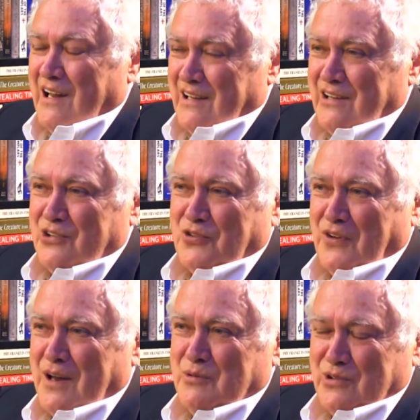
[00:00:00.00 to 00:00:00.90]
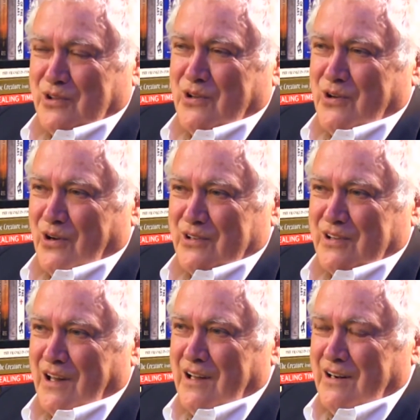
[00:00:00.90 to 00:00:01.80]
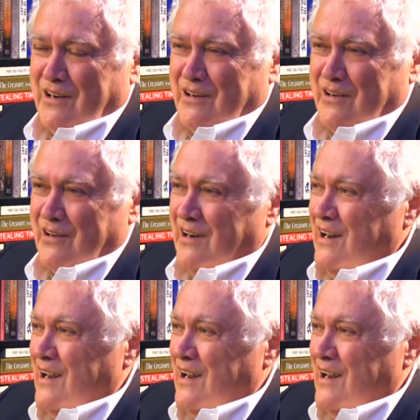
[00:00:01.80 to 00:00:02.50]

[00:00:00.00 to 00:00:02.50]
And this famous New York senator